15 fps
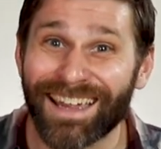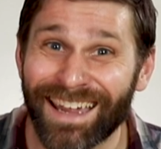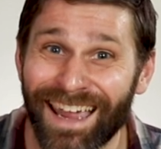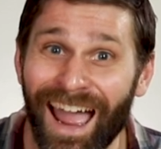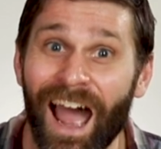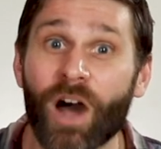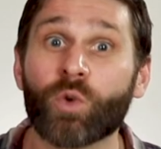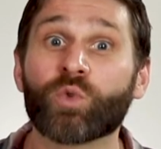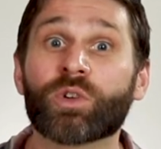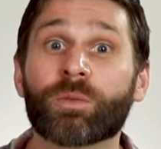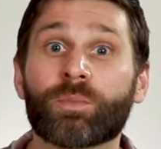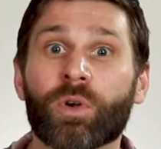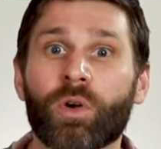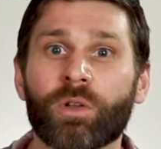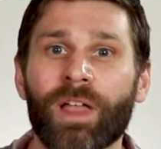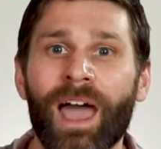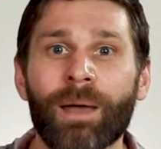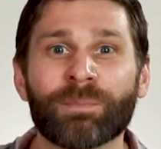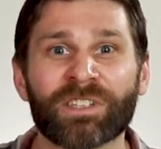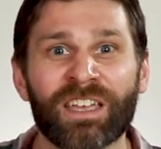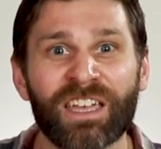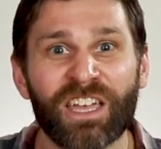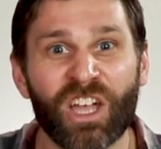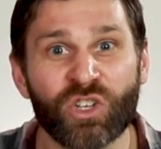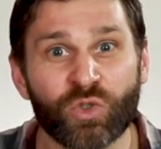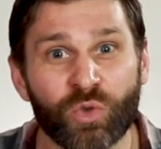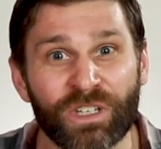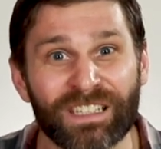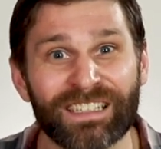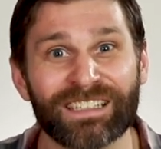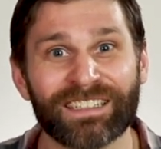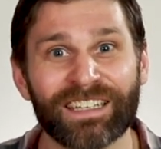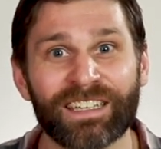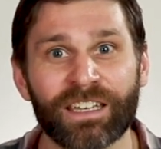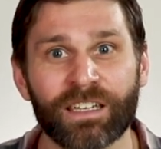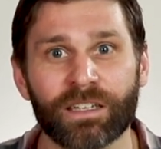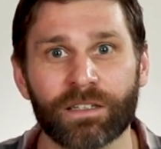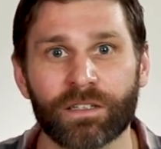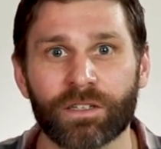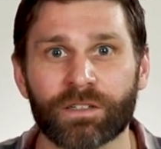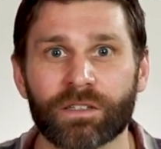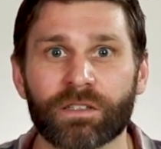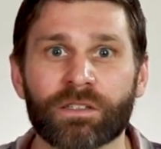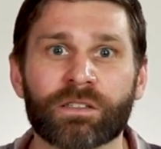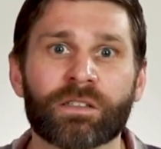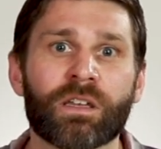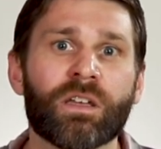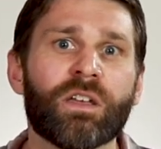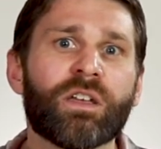counter prolapse, and treat sinking conditions.